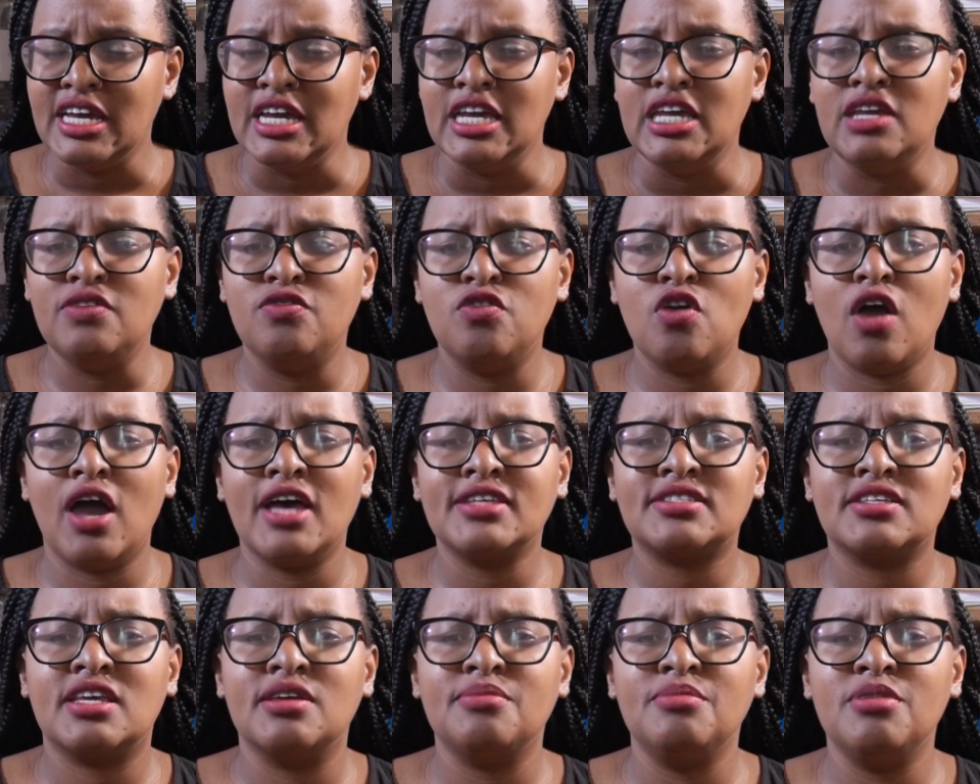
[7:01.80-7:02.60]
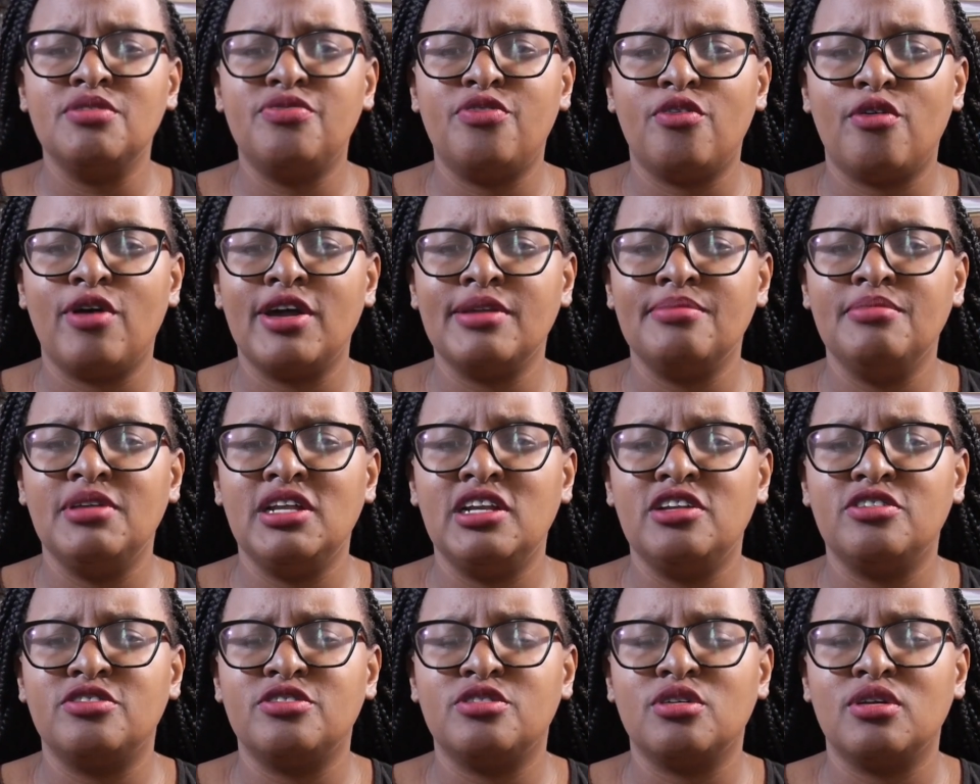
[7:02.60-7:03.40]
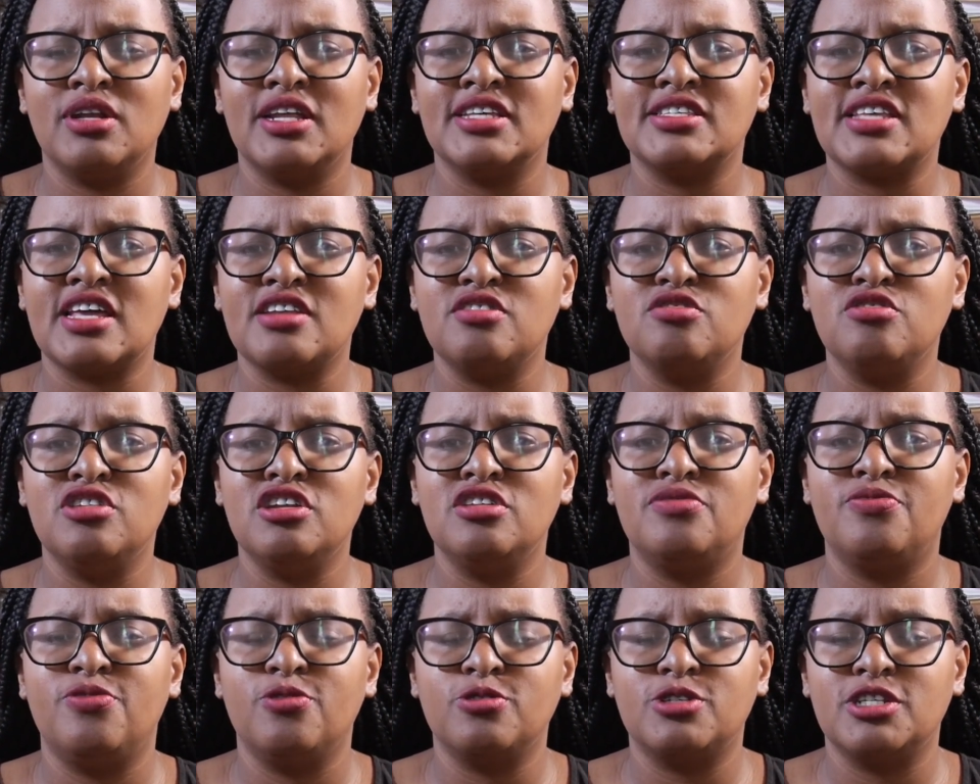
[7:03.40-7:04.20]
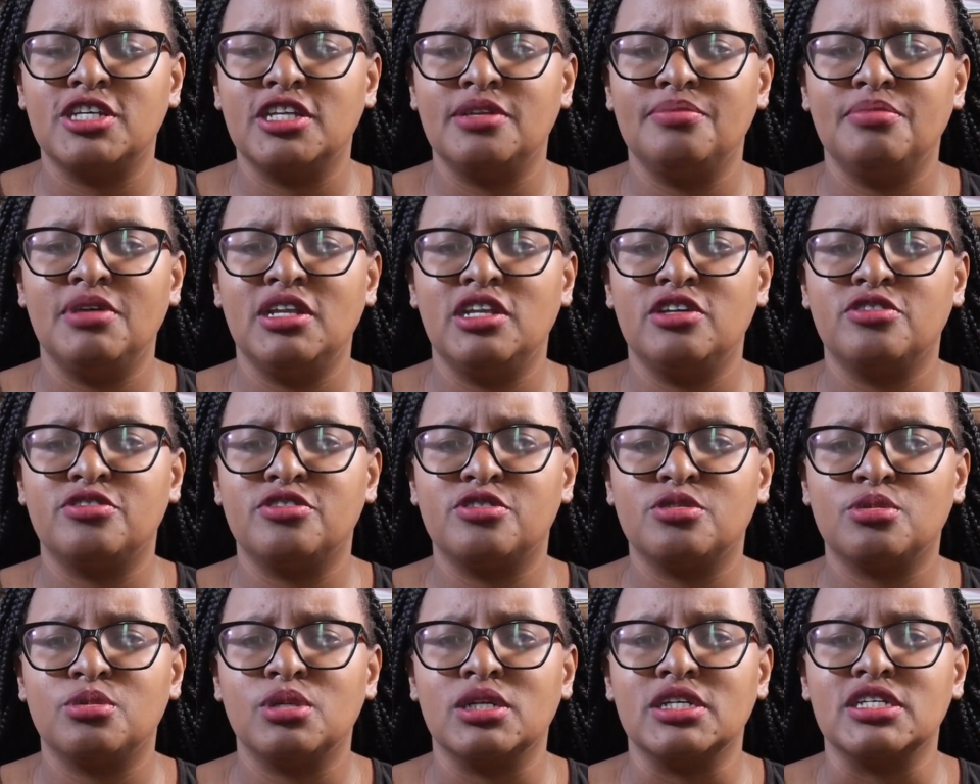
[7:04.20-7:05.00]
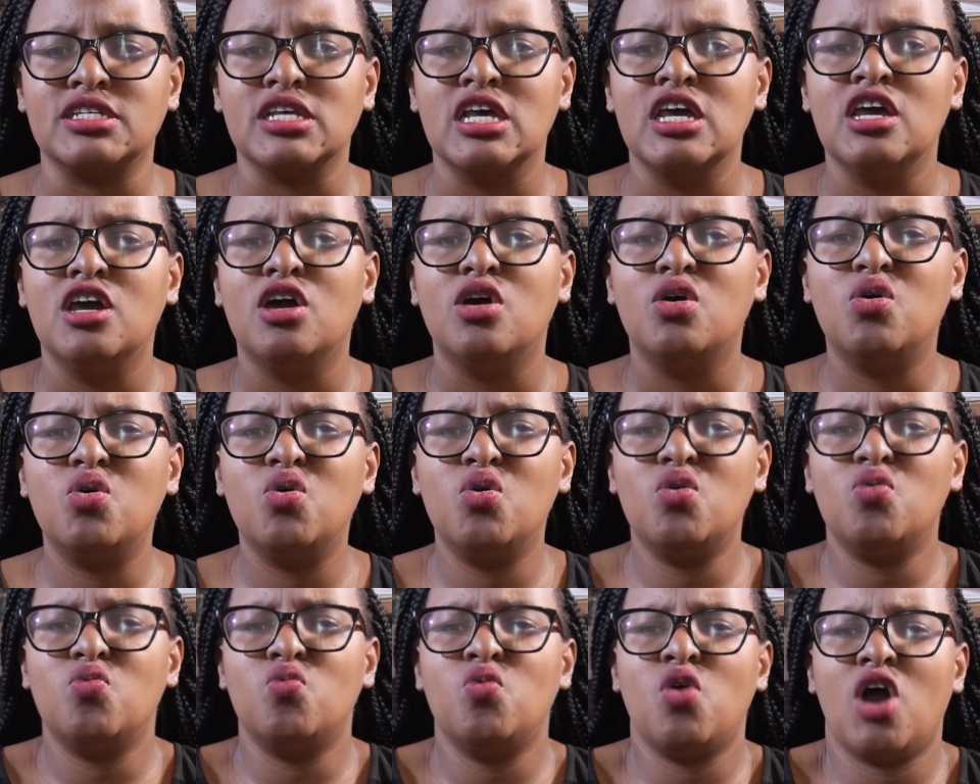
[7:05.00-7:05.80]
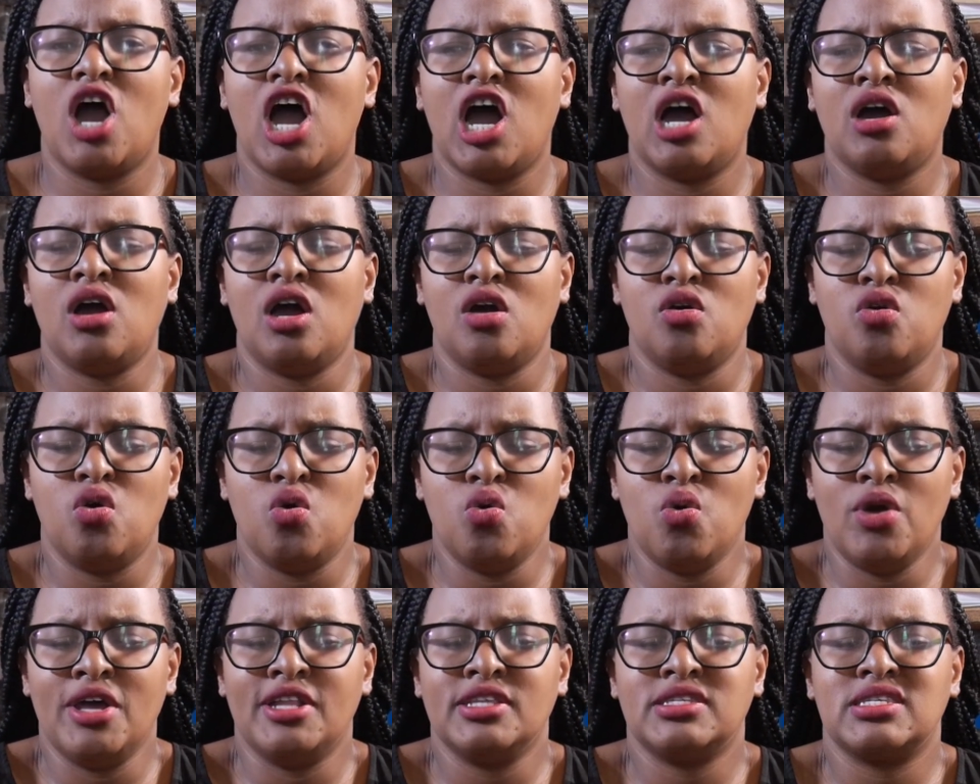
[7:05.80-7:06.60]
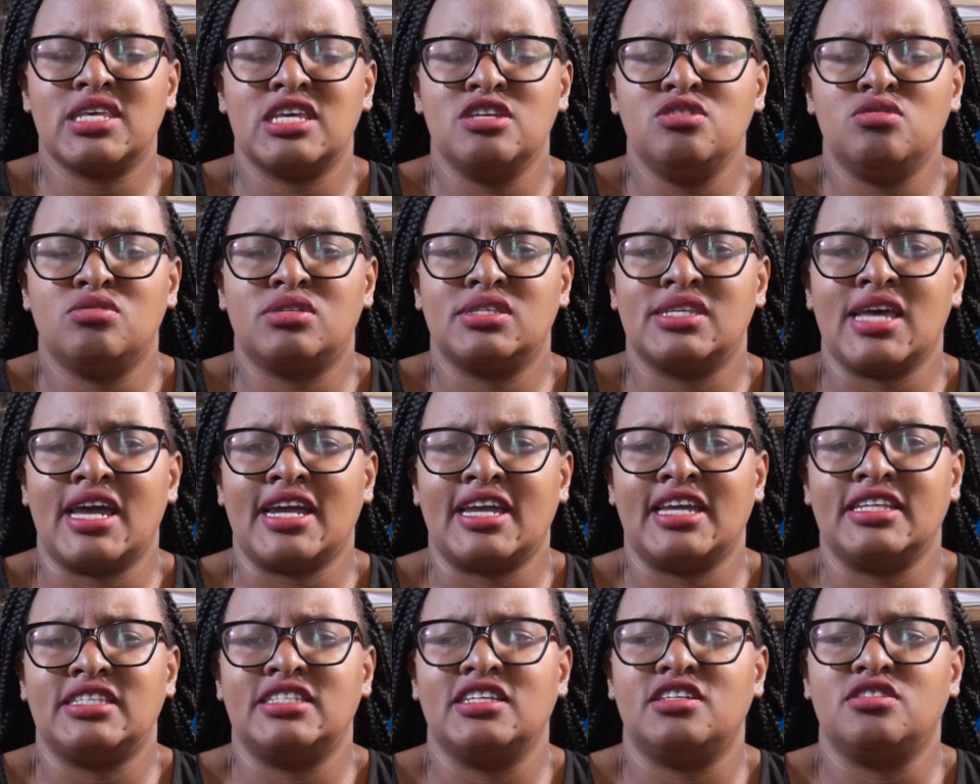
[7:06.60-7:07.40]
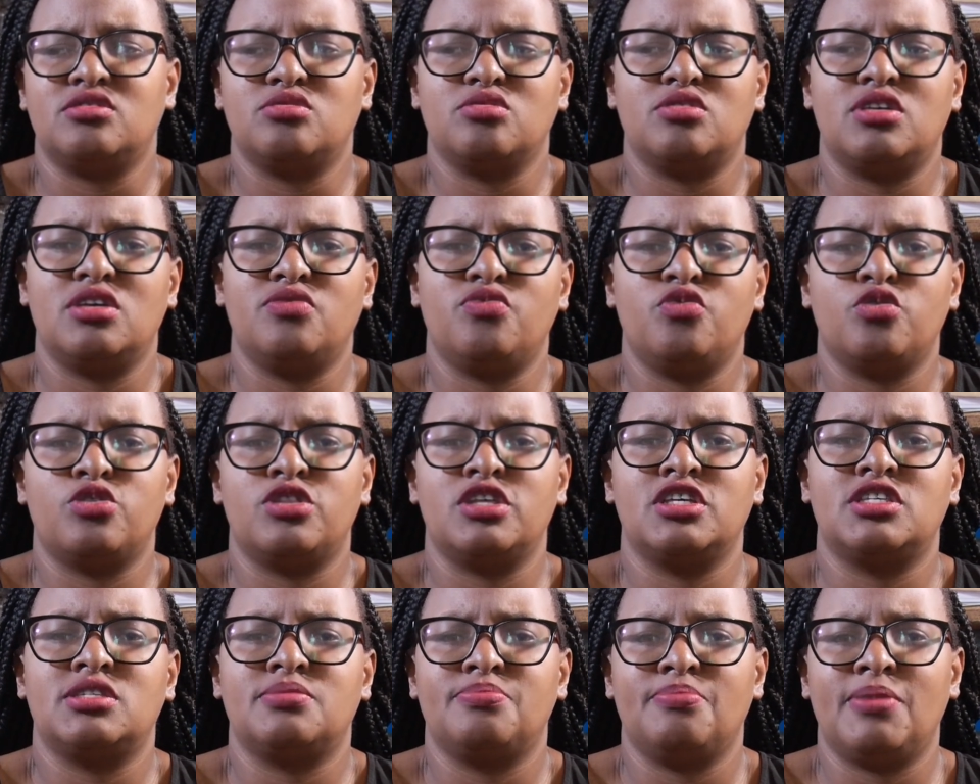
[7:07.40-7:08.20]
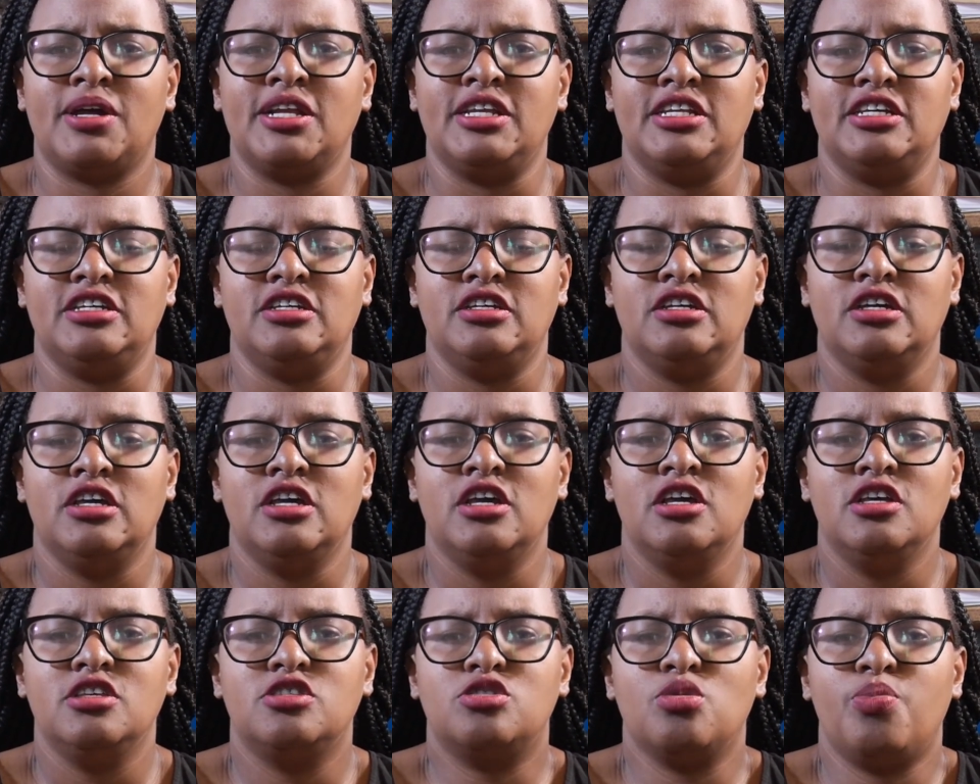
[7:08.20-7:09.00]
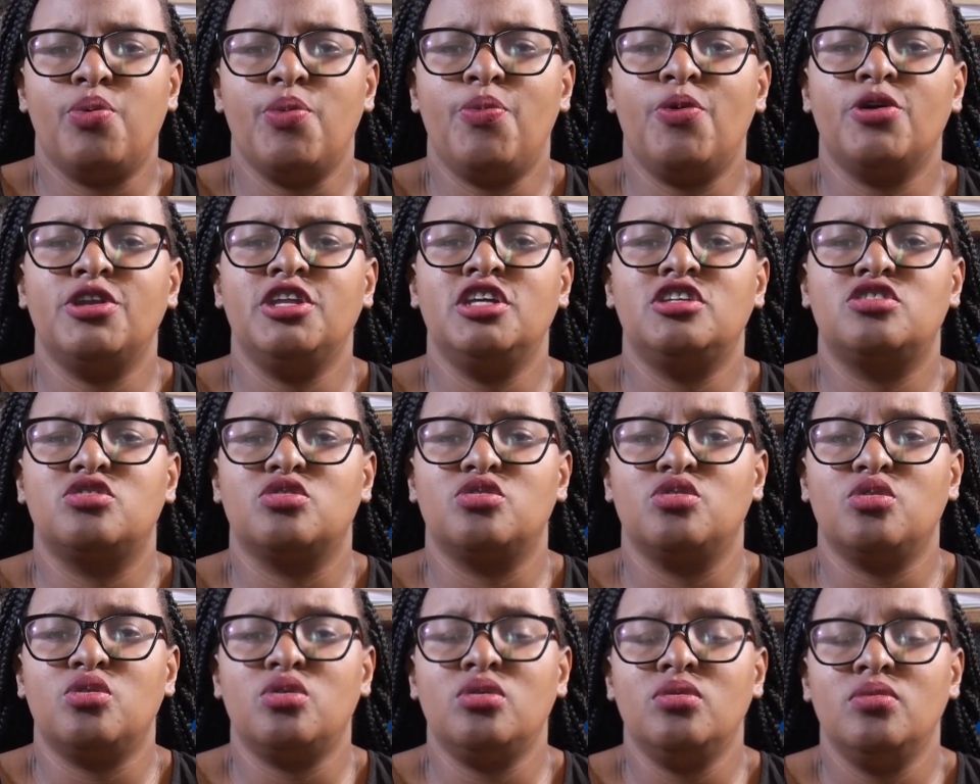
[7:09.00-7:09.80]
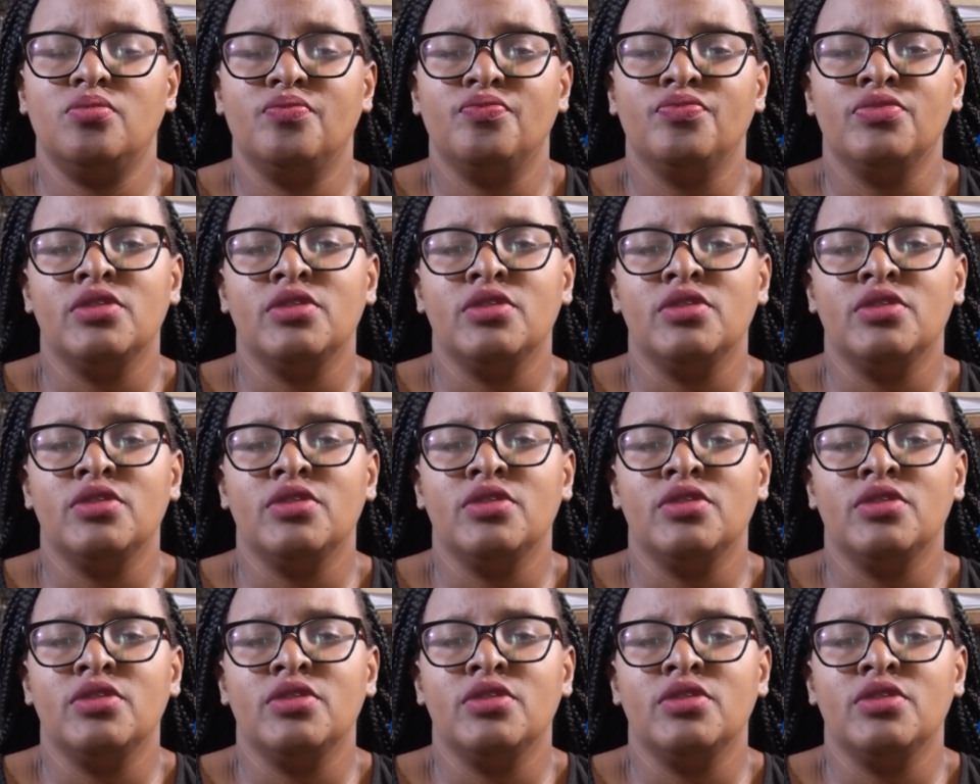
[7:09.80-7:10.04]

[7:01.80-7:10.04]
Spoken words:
If you're asking me for $1 million and you need $14 million, who else are you targeting to give you this money? So people need to know.